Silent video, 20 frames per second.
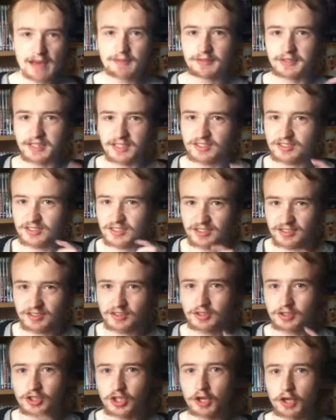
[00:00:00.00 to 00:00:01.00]
However, this
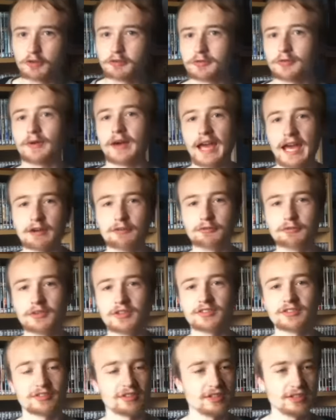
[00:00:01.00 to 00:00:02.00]
doesn't go for
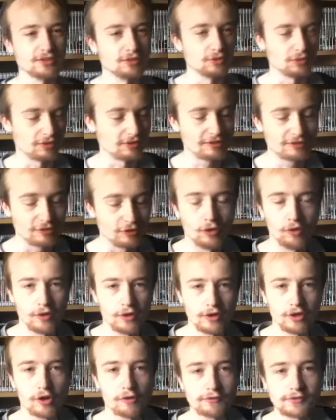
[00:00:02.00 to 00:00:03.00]
every single
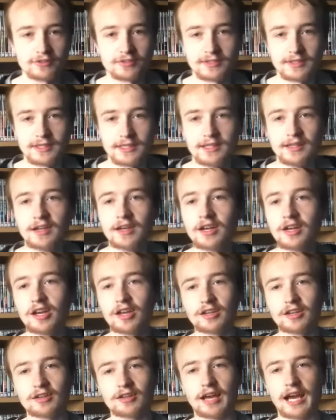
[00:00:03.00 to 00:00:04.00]
story, obviously,
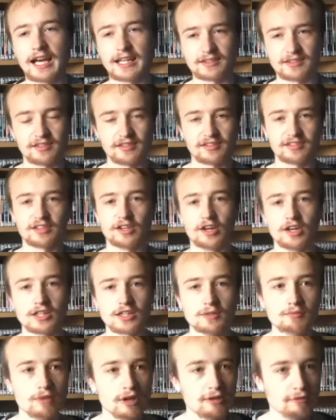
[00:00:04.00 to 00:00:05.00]
at the
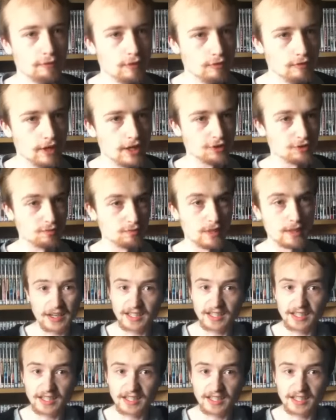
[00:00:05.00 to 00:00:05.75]
start of the monthly range.